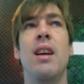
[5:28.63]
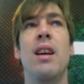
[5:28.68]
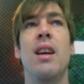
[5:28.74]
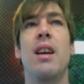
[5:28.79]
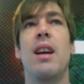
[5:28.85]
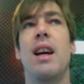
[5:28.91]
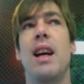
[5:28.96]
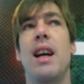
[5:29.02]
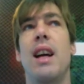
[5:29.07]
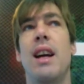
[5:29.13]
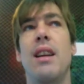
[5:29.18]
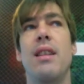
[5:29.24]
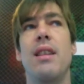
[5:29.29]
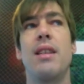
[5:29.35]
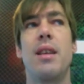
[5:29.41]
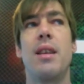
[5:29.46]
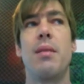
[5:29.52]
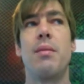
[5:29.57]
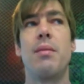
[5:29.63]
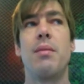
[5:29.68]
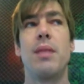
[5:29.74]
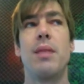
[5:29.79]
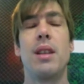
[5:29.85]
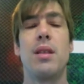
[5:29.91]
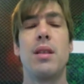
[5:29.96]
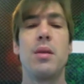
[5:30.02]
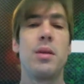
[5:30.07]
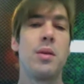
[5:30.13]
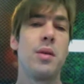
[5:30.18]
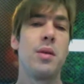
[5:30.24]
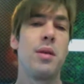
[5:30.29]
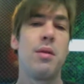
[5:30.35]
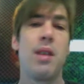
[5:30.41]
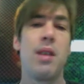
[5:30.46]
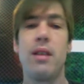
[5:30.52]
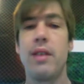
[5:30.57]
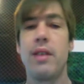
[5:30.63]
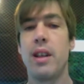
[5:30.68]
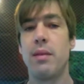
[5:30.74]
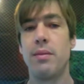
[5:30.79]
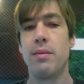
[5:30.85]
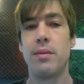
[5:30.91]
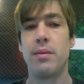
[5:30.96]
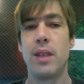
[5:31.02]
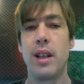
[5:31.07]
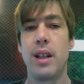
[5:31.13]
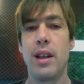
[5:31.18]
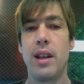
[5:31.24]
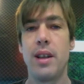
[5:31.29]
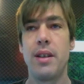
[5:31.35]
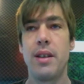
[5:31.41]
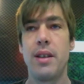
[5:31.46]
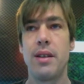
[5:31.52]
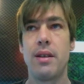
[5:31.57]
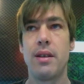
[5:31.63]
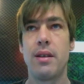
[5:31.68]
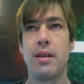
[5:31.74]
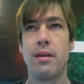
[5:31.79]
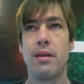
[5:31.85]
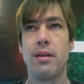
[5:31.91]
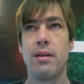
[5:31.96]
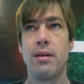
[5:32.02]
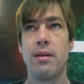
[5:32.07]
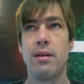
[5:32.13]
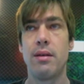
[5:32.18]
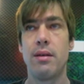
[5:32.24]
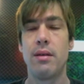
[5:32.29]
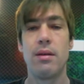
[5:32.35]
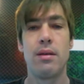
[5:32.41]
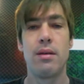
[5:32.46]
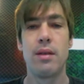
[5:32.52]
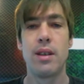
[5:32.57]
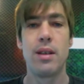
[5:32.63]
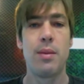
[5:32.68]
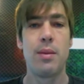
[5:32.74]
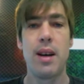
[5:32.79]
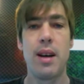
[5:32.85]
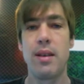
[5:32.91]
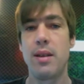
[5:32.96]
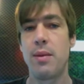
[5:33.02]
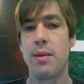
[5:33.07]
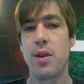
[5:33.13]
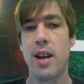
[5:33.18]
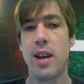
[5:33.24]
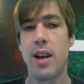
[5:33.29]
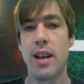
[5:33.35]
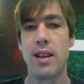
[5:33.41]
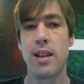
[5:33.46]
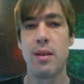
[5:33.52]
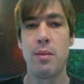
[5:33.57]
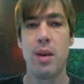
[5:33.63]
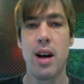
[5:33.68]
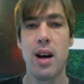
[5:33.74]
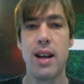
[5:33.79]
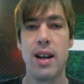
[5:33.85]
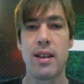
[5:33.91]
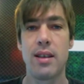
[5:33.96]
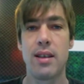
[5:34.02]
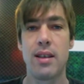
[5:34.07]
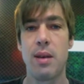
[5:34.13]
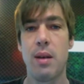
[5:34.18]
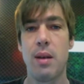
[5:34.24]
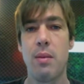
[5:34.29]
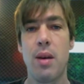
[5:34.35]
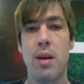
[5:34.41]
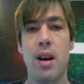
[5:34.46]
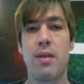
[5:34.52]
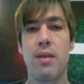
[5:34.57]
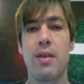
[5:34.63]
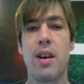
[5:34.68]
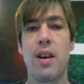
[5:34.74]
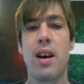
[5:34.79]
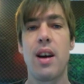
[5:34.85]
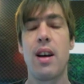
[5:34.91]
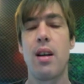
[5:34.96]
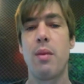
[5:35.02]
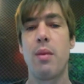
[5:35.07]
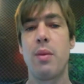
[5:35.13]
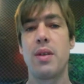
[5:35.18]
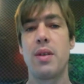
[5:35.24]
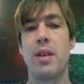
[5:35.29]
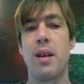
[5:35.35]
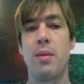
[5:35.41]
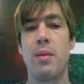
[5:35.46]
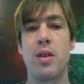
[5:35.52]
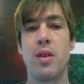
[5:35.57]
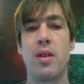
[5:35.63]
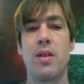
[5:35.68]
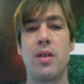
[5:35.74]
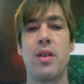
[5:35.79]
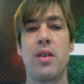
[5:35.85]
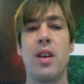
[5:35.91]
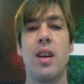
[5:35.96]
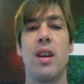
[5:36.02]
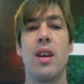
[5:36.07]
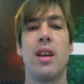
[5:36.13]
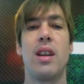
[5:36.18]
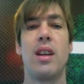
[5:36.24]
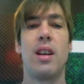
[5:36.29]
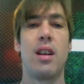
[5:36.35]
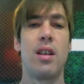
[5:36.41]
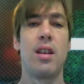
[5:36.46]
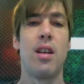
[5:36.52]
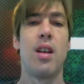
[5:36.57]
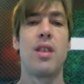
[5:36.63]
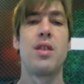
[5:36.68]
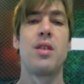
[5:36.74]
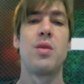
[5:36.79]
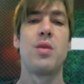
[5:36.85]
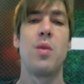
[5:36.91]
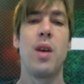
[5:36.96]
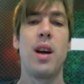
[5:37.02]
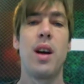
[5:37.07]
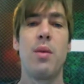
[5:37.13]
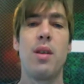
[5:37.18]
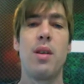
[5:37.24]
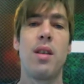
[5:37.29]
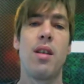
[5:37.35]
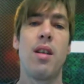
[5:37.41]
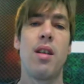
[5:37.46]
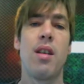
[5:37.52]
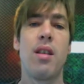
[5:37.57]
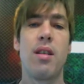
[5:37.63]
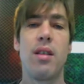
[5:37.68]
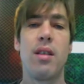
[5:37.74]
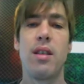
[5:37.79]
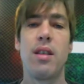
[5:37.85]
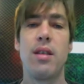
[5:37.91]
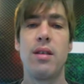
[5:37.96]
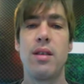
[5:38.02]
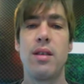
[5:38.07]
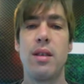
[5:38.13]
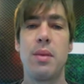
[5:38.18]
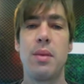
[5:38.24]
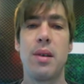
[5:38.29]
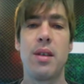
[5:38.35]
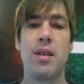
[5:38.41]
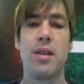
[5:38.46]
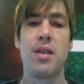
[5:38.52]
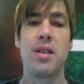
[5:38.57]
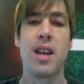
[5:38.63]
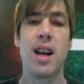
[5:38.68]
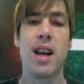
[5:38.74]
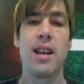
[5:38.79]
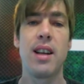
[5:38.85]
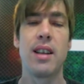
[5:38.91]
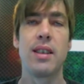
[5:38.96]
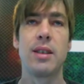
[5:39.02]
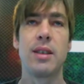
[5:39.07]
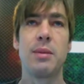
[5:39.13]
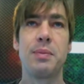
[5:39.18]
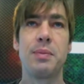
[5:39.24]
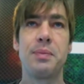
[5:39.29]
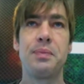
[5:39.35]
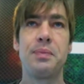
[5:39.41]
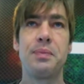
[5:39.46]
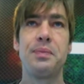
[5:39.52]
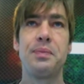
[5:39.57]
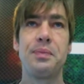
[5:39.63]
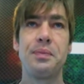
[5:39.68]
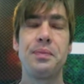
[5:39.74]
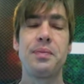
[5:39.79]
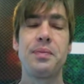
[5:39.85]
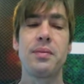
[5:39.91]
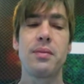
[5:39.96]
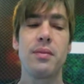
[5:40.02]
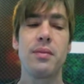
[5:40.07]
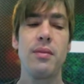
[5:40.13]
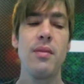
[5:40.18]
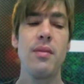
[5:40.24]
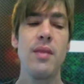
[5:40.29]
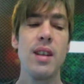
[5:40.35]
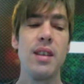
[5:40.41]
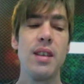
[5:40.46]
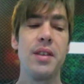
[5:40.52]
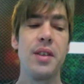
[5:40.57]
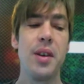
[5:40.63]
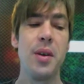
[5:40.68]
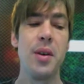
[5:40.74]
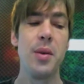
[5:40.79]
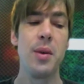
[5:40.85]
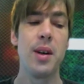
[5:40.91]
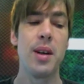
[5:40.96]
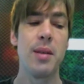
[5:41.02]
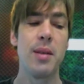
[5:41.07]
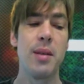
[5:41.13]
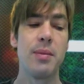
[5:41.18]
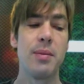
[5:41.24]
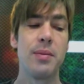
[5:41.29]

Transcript: And, um, and so it's sort of relevant because it's about subtracting bias, it's about modifying our perceptions in a conscious way with our uh, deeper understandings. So, um,